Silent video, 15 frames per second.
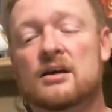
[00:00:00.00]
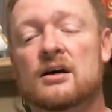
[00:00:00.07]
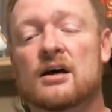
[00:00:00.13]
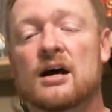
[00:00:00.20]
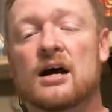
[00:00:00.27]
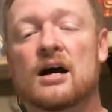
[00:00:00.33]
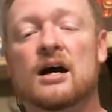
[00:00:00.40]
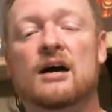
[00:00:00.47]

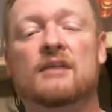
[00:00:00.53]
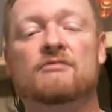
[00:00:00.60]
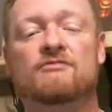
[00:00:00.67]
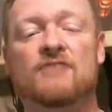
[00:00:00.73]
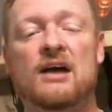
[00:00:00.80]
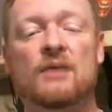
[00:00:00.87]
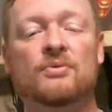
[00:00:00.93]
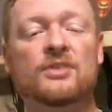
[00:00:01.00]

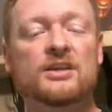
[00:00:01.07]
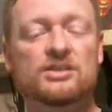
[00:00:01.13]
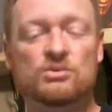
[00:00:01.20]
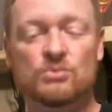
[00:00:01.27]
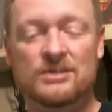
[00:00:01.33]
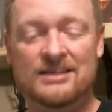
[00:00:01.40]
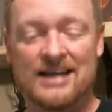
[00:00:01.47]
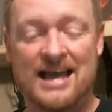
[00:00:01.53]
Found
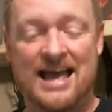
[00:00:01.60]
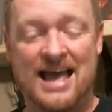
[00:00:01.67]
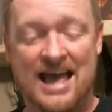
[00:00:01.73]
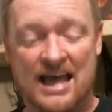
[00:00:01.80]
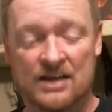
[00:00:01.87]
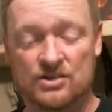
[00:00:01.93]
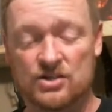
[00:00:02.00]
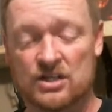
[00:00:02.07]
this one
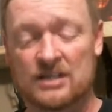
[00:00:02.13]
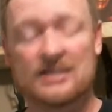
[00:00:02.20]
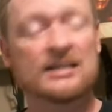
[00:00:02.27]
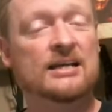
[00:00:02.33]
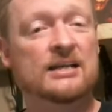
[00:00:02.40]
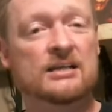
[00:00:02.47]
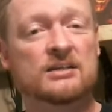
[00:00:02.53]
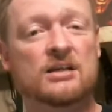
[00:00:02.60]

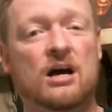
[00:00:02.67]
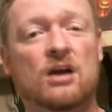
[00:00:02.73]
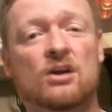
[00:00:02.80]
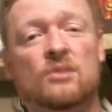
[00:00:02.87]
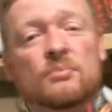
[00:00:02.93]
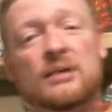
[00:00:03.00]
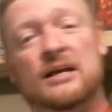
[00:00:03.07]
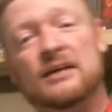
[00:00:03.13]
actually in a
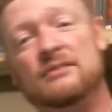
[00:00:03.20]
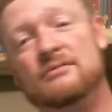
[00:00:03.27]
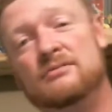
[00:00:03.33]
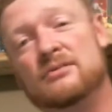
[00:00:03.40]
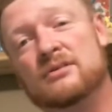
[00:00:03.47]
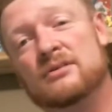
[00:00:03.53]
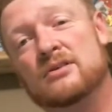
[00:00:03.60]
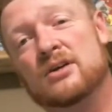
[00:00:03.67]
dollar bin.
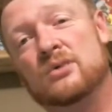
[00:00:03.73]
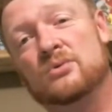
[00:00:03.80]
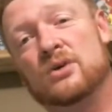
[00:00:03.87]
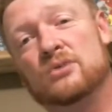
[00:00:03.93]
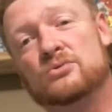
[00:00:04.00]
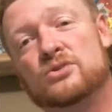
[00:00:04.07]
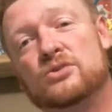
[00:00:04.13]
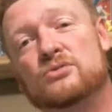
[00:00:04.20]
Don't
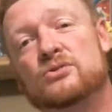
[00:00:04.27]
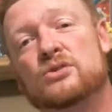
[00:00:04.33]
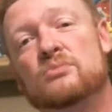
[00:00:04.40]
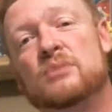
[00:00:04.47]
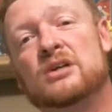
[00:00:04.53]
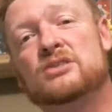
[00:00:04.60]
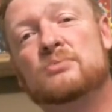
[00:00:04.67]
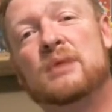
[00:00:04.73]
know too
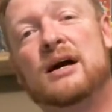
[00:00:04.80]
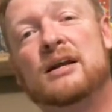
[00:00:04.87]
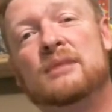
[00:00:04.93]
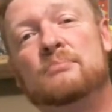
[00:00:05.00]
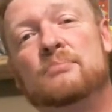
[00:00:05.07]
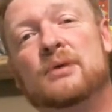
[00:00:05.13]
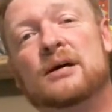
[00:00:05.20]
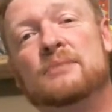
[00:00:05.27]
much about
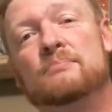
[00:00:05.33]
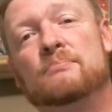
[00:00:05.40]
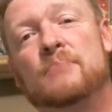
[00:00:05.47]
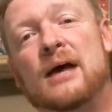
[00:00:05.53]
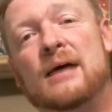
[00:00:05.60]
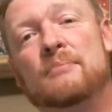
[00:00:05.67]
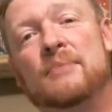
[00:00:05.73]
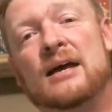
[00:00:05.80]
it, but
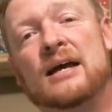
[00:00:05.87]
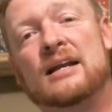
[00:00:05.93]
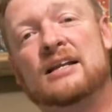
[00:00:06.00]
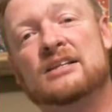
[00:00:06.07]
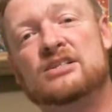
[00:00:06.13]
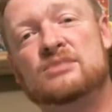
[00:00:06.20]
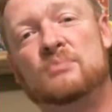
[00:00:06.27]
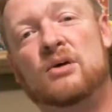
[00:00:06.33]
Batman
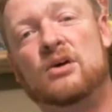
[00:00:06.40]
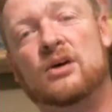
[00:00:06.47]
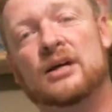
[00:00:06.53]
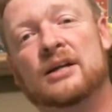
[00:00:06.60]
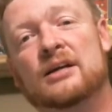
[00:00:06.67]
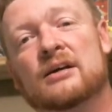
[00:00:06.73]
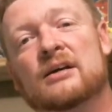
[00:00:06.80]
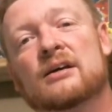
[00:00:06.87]
and
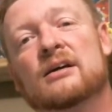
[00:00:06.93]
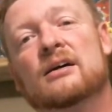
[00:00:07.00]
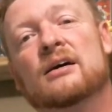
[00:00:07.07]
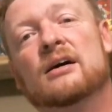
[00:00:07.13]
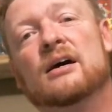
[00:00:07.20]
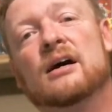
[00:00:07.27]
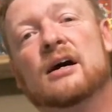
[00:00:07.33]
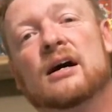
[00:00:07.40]
Spawn.
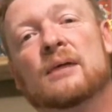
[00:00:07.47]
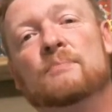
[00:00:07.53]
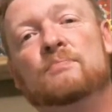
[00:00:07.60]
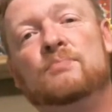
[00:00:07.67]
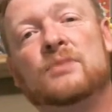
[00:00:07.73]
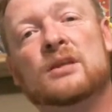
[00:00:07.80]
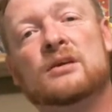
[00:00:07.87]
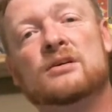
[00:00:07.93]

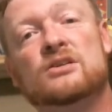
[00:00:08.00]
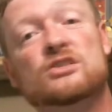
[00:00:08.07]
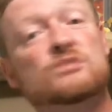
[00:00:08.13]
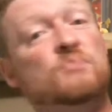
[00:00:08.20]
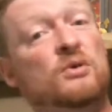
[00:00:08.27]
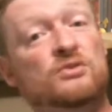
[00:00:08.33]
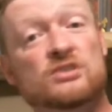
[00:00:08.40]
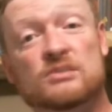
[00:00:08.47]

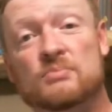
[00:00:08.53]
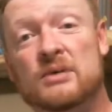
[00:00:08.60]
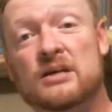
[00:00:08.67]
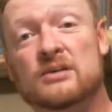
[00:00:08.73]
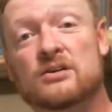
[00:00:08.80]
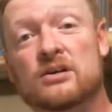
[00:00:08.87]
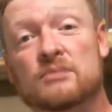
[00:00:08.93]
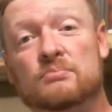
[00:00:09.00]
Supposed to be
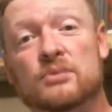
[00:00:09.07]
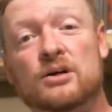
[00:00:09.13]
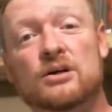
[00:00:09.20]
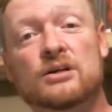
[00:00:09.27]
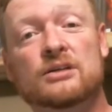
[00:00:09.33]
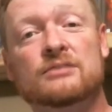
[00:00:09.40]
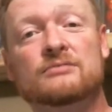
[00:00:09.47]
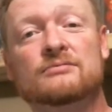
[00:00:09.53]
a good
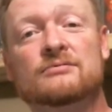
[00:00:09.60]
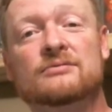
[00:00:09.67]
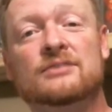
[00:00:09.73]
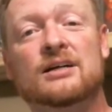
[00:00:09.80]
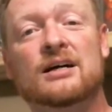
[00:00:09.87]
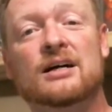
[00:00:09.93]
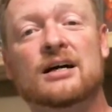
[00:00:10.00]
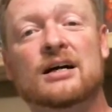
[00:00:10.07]
book.
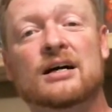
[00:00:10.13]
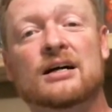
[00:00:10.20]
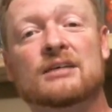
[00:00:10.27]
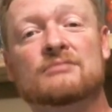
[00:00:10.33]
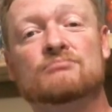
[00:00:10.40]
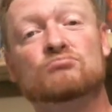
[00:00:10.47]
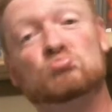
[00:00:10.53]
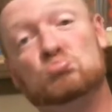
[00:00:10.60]

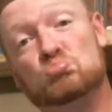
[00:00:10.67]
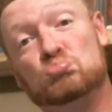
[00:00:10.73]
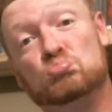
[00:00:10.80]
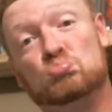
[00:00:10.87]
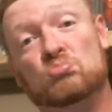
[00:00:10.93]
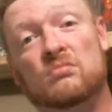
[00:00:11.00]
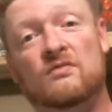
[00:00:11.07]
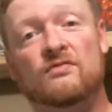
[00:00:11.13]

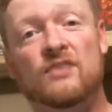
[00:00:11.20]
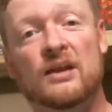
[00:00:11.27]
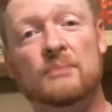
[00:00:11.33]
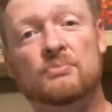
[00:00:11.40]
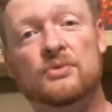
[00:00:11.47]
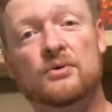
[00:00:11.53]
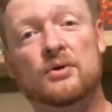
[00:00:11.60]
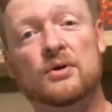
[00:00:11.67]

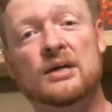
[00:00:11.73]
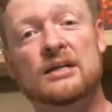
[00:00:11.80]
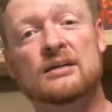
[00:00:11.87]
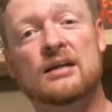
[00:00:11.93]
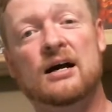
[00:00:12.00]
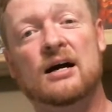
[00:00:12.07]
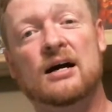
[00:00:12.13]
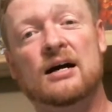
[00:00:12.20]
Flipped through it.
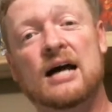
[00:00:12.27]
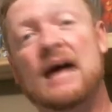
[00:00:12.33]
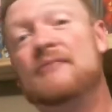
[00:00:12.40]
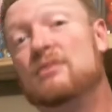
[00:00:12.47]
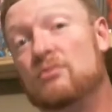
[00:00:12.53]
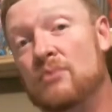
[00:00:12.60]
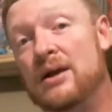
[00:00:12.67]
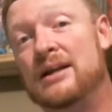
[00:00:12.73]

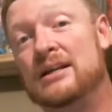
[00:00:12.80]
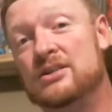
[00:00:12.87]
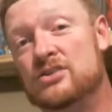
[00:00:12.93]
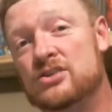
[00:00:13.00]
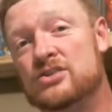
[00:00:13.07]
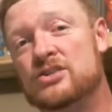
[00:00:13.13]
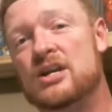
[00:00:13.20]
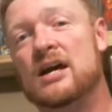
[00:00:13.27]
Haven't read it
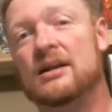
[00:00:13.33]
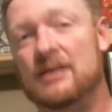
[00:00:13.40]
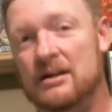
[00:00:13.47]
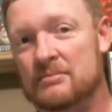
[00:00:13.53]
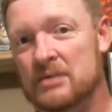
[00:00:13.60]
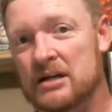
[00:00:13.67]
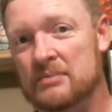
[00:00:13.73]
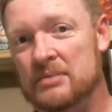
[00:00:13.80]
just yet,
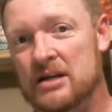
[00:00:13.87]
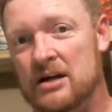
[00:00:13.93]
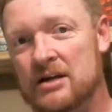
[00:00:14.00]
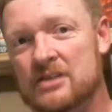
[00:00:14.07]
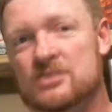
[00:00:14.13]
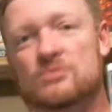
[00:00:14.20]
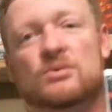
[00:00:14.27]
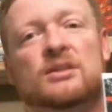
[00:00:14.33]
I'm going to be
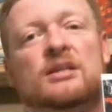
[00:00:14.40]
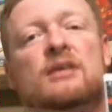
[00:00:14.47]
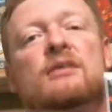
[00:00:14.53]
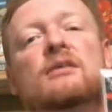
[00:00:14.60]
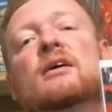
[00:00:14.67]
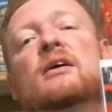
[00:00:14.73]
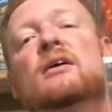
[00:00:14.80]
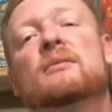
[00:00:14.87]
honest with you.
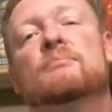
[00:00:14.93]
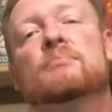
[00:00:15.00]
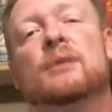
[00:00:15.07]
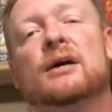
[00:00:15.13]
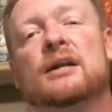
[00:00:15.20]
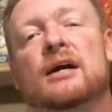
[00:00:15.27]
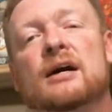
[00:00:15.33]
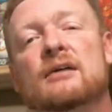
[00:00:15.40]

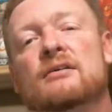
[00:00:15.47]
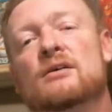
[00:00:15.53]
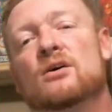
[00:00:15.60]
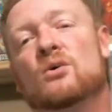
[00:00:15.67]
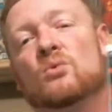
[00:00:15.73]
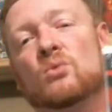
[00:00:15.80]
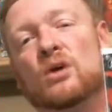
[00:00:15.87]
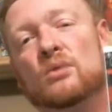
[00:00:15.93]
But
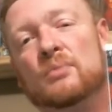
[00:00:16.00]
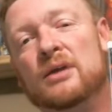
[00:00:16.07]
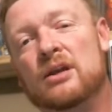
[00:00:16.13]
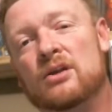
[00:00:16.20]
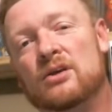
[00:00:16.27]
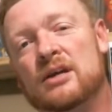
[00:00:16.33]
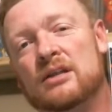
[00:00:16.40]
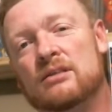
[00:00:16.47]
we'll be
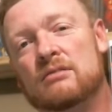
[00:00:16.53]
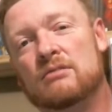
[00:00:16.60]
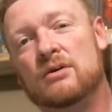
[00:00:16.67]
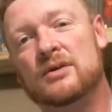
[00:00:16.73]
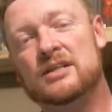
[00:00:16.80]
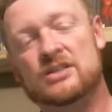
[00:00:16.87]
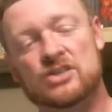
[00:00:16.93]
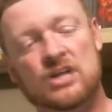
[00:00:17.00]
looking through
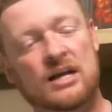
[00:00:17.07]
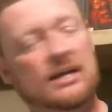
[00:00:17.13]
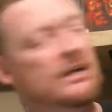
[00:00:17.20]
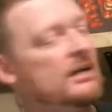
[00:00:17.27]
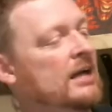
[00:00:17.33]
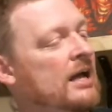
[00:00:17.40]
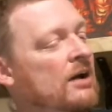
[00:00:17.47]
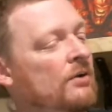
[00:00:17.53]
it and checking
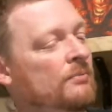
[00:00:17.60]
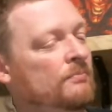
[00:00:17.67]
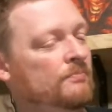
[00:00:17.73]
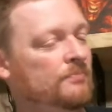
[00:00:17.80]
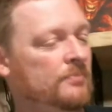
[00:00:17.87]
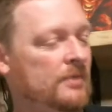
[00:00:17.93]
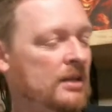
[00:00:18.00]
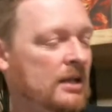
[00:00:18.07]
it out.
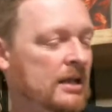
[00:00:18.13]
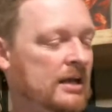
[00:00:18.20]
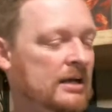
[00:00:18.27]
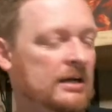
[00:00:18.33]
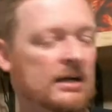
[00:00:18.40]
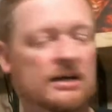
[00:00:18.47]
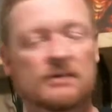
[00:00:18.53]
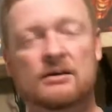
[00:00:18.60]

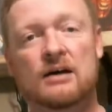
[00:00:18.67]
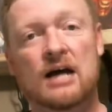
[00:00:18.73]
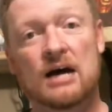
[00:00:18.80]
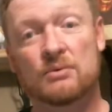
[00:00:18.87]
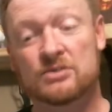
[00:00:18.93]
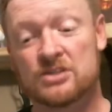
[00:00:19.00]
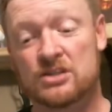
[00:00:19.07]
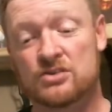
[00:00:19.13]
And I
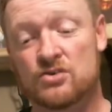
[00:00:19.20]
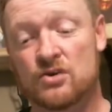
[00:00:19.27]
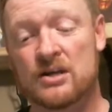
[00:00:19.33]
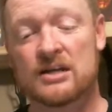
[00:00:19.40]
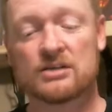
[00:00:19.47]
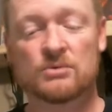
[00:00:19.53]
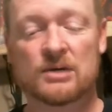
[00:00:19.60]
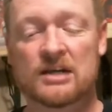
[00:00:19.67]
was
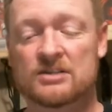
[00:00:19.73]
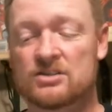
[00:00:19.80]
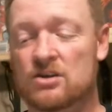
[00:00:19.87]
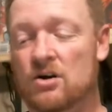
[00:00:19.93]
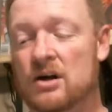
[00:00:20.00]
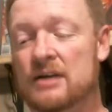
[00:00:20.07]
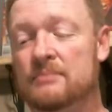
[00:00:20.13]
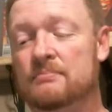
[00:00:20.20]
intrigued when I
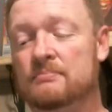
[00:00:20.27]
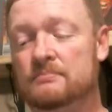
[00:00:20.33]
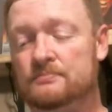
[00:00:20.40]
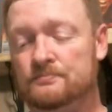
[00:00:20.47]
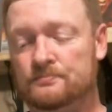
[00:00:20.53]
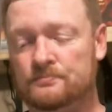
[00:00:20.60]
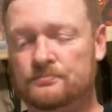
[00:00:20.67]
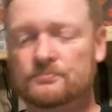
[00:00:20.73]
saw it.
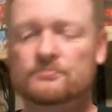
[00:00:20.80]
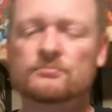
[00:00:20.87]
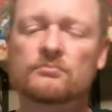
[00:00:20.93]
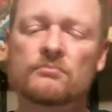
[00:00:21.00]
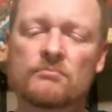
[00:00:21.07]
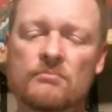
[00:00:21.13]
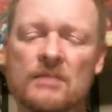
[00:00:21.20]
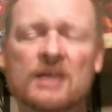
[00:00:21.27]

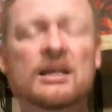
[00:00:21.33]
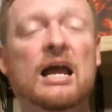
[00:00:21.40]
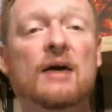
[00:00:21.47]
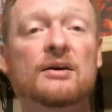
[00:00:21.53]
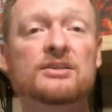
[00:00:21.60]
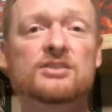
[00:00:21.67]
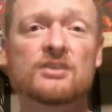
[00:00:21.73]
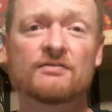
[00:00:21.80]

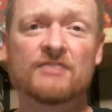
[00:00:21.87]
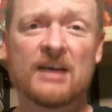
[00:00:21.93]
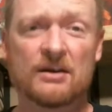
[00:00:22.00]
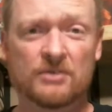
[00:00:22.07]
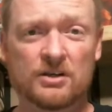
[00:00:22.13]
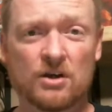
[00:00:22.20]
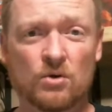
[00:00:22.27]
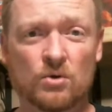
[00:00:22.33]
Now, I
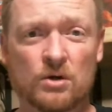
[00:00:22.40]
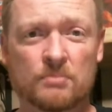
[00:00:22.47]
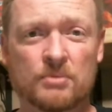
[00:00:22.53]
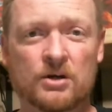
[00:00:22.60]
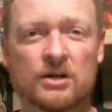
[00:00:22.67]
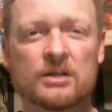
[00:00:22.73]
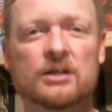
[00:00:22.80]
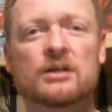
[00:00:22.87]
found an older
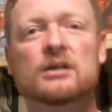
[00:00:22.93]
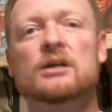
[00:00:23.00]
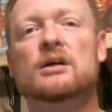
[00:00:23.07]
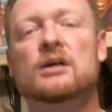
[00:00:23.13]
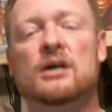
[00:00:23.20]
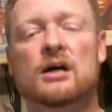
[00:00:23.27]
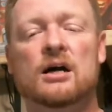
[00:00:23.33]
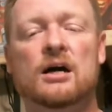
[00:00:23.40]
book.
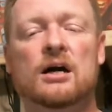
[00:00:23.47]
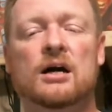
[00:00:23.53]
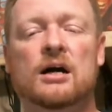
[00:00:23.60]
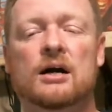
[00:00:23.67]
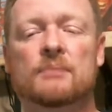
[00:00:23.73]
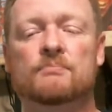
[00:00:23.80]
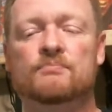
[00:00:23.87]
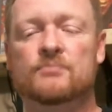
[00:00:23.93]

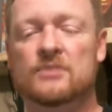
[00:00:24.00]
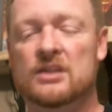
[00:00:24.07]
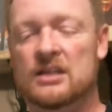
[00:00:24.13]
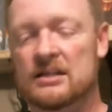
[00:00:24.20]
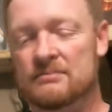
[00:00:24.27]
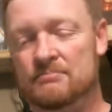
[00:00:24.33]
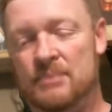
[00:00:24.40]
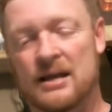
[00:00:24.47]

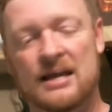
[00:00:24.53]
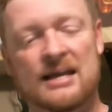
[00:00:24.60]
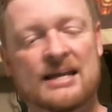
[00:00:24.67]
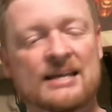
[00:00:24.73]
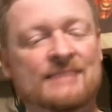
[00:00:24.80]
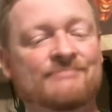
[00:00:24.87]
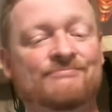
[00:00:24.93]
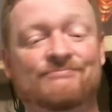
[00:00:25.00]
Didn't
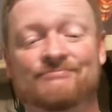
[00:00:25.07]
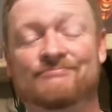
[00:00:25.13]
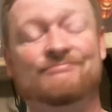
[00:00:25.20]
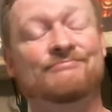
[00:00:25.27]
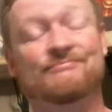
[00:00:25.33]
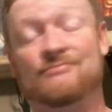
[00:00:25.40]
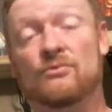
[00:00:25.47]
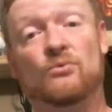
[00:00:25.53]
pay
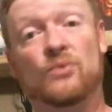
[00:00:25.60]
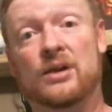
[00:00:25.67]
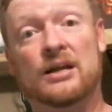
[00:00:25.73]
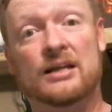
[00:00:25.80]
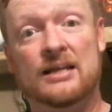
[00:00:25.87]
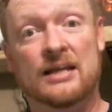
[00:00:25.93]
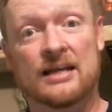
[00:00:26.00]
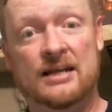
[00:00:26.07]

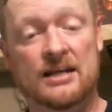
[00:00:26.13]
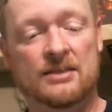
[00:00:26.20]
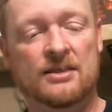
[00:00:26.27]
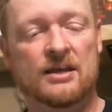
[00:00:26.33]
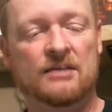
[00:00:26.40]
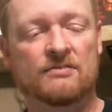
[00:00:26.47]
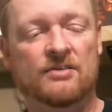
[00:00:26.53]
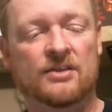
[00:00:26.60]
really
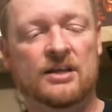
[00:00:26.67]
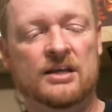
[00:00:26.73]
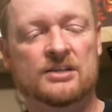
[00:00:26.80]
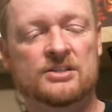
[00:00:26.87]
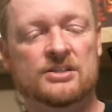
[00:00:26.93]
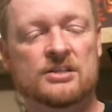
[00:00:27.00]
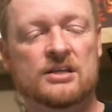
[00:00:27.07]
anything for this,